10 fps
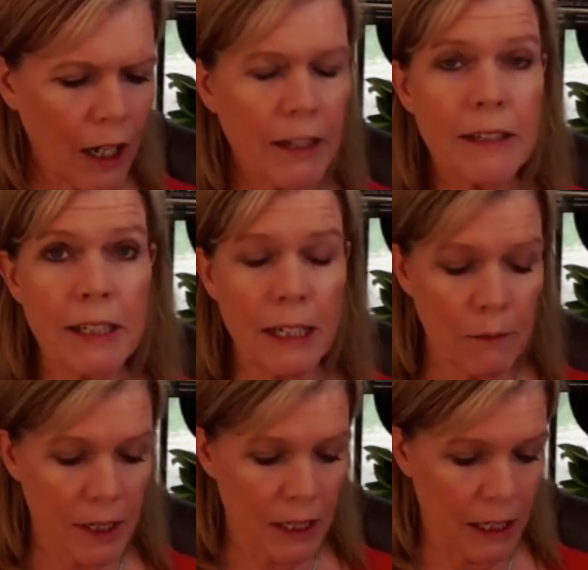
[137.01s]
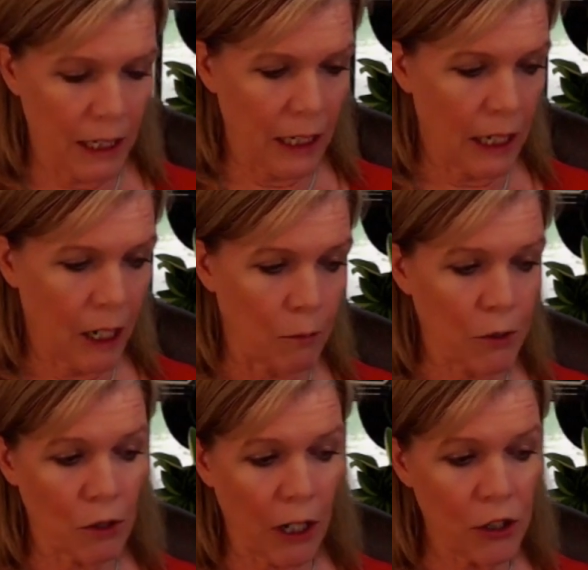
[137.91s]
It seems that they need help.
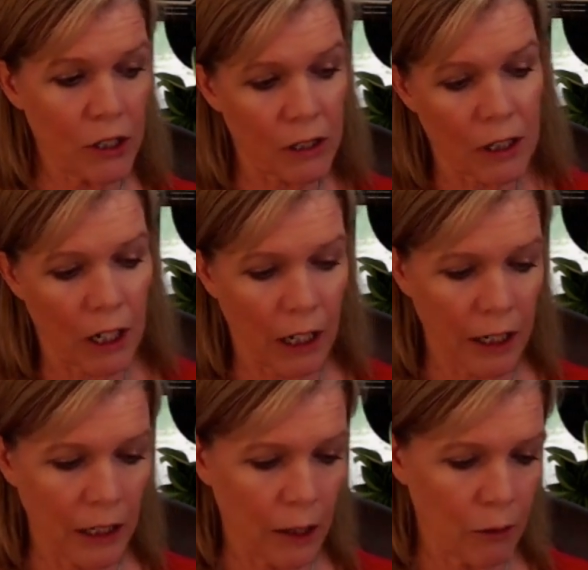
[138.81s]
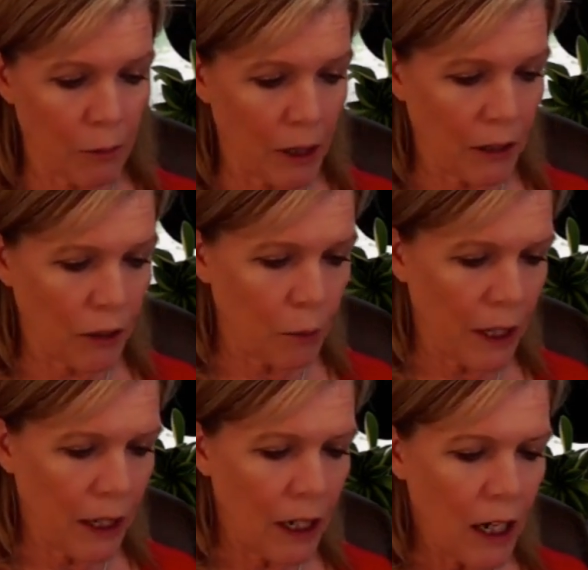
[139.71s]
So I just thought I'd give them a little
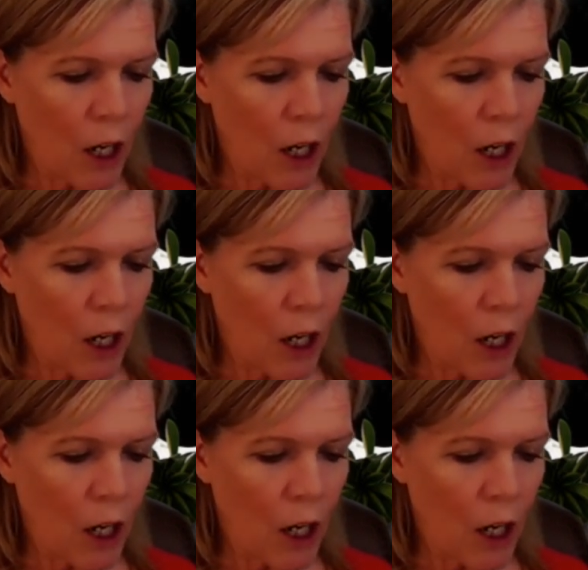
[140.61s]
bit.